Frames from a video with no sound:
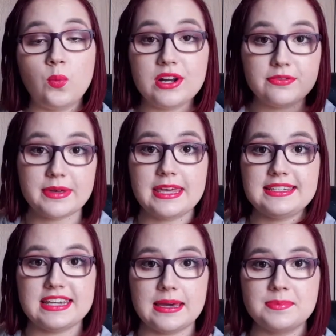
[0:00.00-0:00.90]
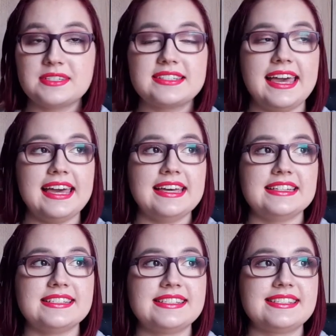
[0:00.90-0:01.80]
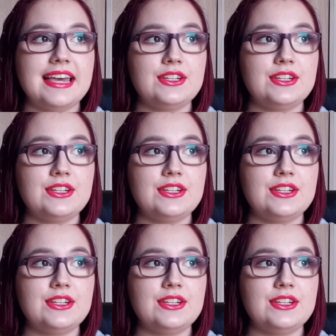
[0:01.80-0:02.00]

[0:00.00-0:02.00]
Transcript: One of my tips is